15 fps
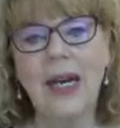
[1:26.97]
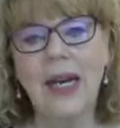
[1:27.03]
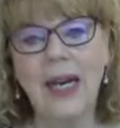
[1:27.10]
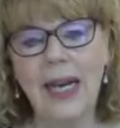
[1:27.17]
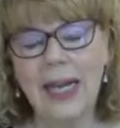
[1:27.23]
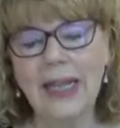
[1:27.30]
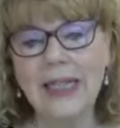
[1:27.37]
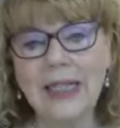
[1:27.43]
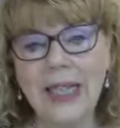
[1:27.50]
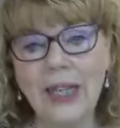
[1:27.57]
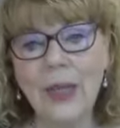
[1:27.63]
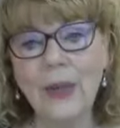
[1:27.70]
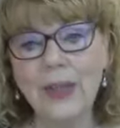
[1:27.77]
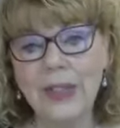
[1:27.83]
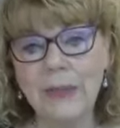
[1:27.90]
I can tell
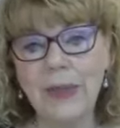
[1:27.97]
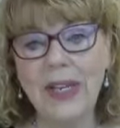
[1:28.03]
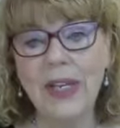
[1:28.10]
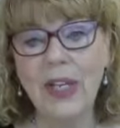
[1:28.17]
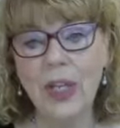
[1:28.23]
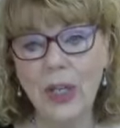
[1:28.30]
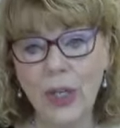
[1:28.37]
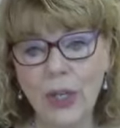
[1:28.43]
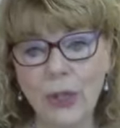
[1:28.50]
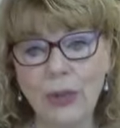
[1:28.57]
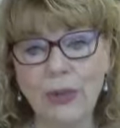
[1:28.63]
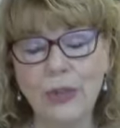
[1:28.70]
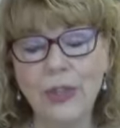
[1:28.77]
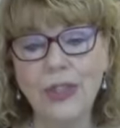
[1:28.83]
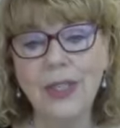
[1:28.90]
you it's made a
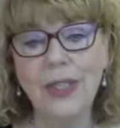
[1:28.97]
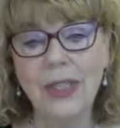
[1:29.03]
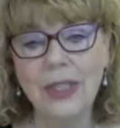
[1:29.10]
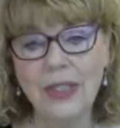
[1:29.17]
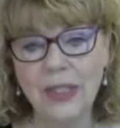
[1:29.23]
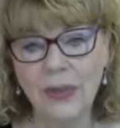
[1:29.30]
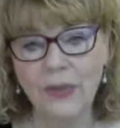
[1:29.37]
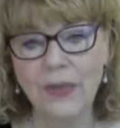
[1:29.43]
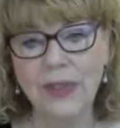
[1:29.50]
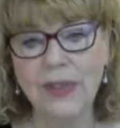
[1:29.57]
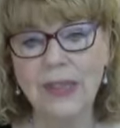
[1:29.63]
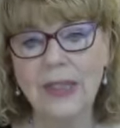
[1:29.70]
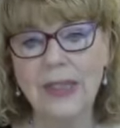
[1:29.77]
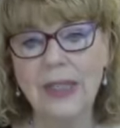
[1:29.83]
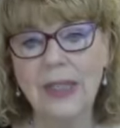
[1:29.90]
huge
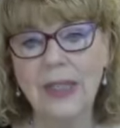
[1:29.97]
difference.